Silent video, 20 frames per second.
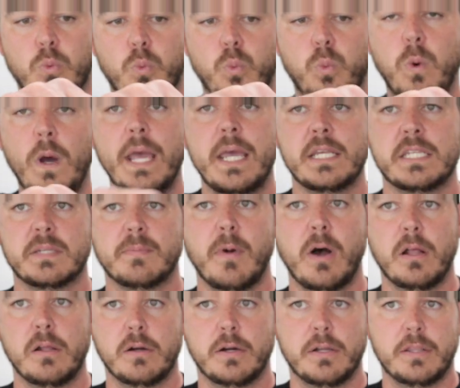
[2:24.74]
Way
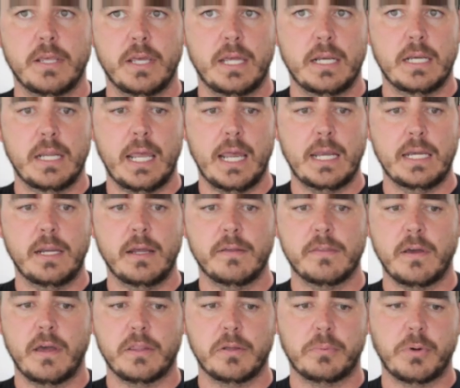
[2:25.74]
smaller than any
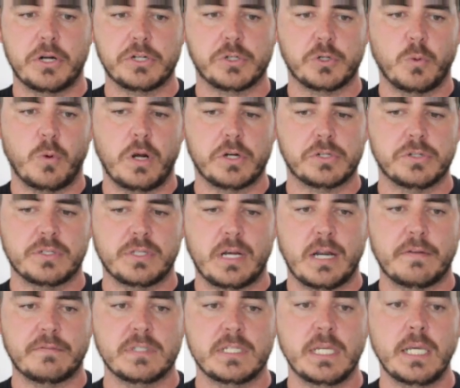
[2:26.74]
of the other pressure washers
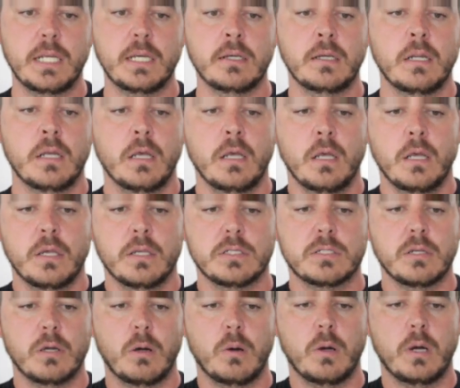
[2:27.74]
that I've seen.
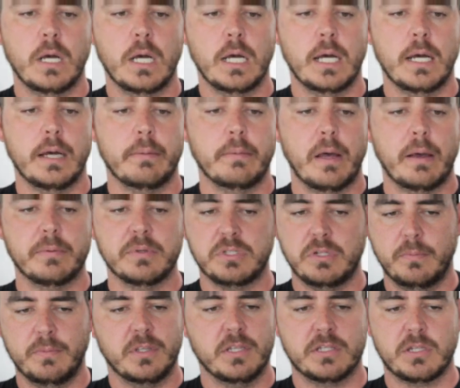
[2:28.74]
So I'm
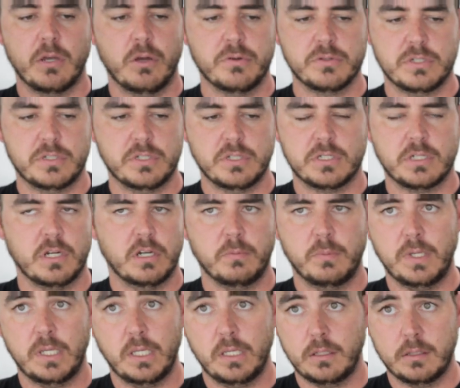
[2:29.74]
assuming this hose is just gonna
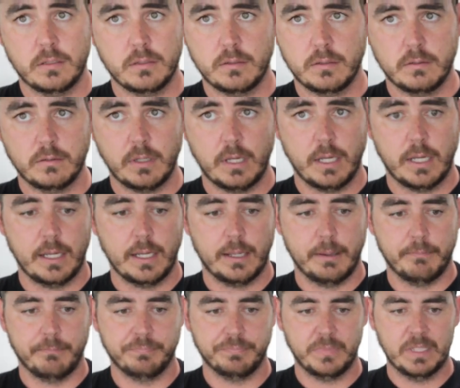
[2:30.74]
be
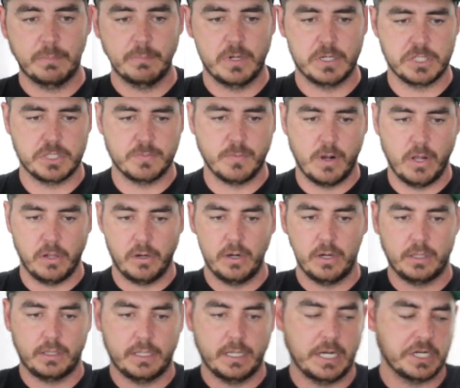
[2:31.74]
a much
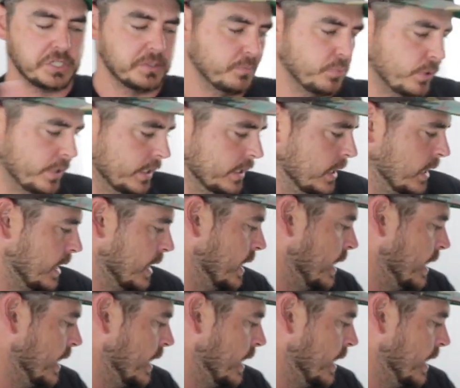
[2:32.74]
smaller connection point.